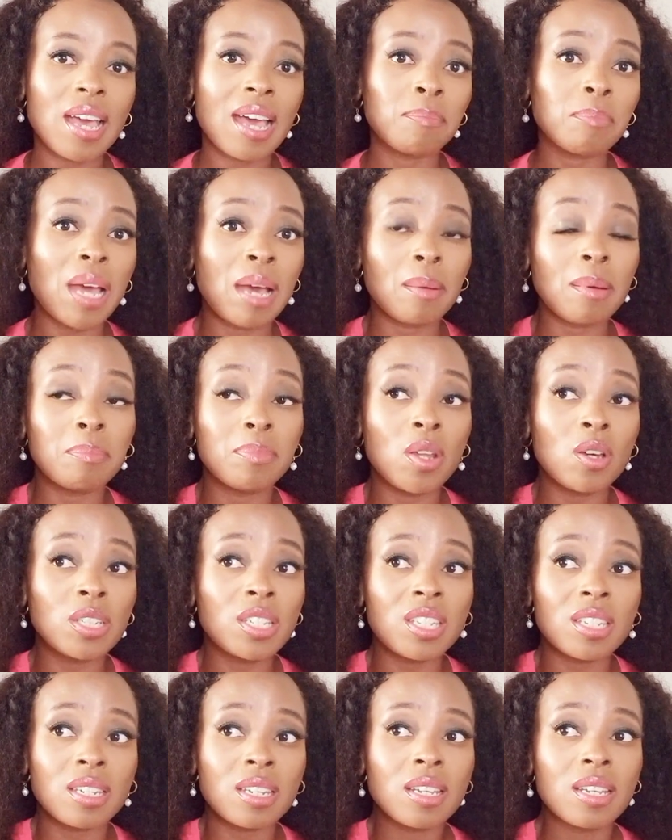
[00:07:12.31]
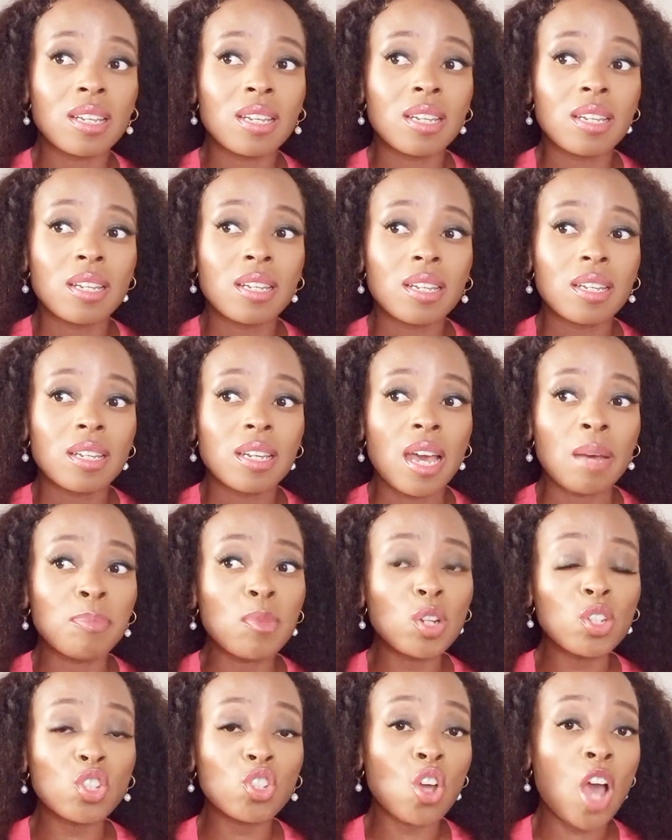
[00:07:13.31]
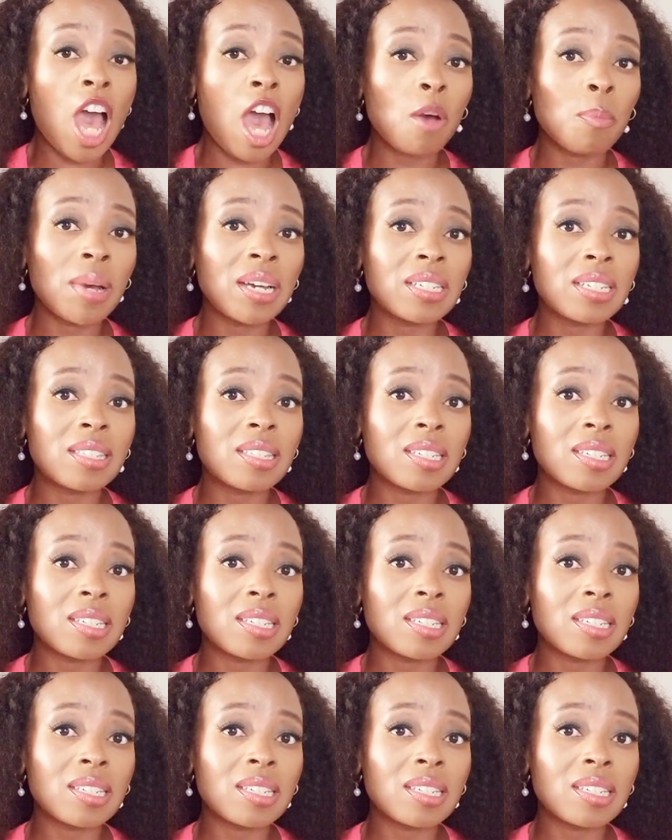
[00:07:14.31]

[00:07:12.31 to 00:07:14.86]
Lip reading: I'm not sure how much